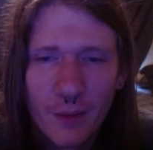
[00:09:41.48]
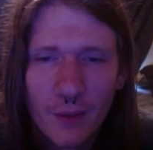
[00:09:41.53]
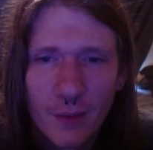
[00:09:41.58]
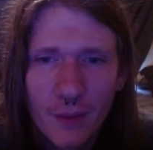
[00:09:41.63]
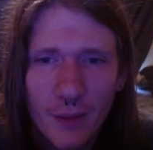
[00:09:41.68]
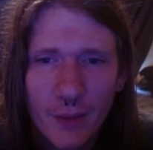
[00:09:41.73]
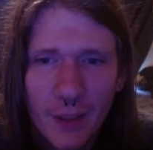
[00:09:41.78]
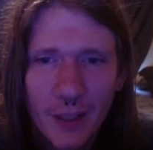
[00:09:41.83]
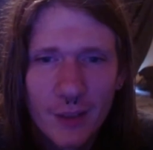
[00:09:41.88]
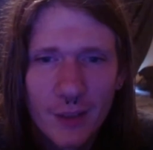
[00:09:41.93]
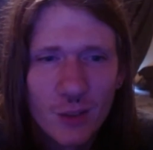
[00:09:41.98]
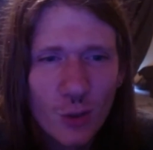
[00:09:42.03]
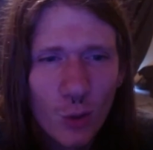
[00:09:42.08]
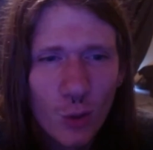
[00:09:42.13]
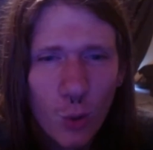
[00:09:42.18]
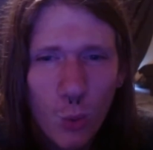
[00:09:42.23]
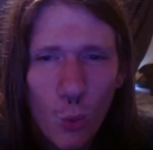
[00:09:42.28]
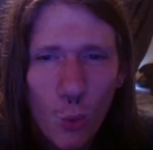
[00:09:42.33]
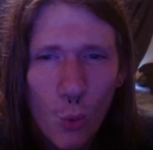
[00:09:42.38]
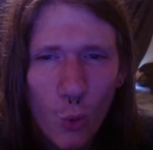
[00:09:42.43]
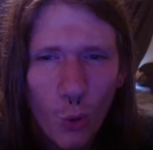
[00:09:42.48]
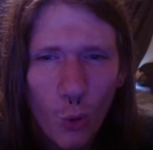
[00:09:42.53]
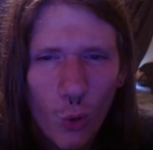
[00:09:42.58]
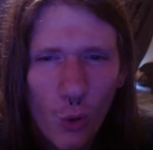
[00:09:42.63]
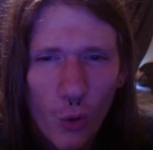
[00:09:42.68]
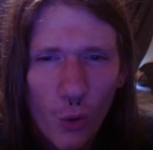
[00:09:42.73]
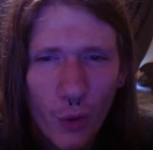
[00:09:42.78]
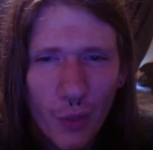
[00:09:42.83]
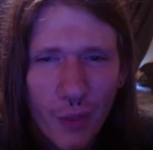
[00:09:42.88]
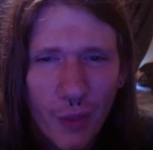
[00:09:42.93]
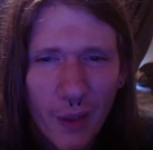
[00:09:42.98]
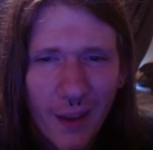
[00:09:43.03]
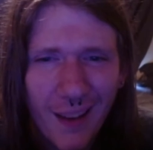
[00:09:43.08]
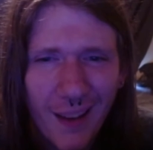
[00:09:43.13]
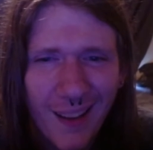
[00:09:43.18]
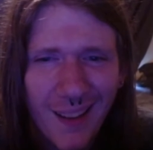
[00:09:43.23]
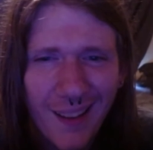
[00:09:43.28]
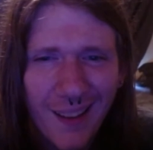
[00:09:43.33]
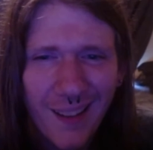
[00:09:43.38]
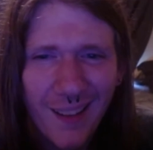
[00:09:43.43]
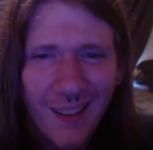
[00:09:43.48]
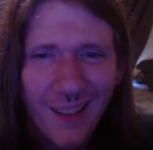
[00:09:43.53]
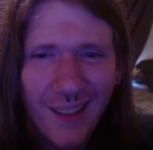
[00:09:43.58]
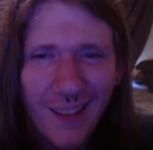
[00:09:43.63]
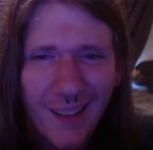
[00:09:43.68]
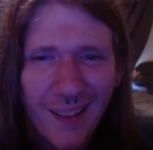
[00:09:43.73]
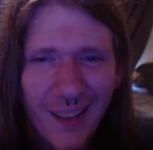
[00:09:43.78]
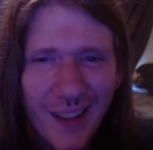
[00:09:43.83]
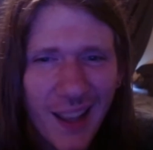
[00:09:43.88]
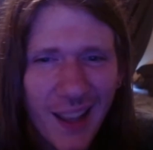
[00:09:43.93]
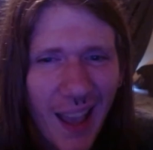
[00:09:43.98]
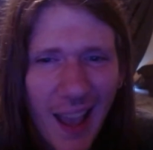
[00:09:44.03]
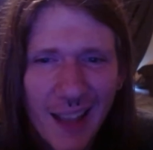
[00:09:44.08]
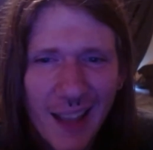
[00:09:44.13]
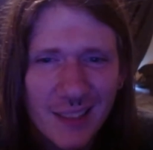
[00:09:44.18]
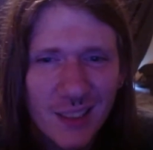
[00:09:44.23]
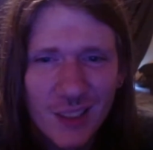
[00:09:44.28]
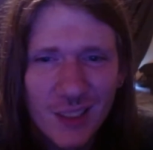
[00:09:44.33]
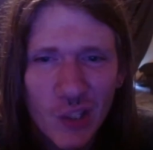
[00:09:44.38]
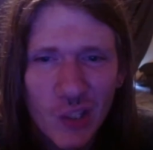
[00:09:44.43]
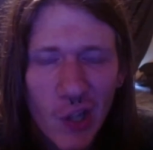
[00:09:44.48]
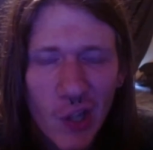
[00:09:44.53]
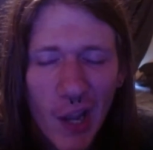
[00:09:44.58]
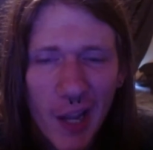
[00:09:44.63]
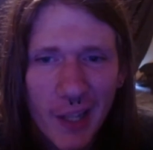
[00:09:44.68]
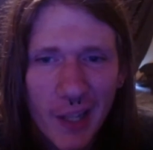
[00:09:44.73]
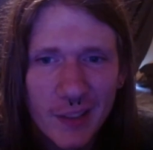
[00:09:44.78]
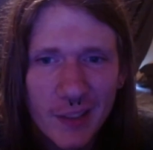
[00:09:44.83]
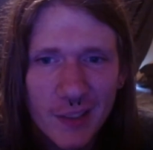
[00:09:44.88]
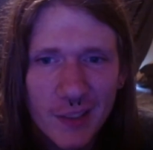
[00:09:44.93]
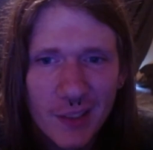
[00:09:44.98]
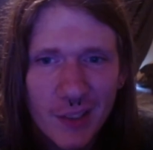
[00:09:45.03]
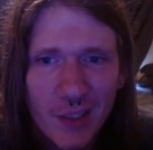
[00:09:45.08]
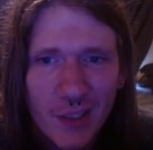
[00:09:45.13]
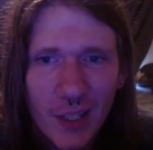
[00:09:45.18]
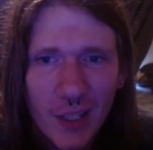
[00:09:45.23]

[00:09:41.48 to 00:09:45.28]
it's cool that it hasn't changed.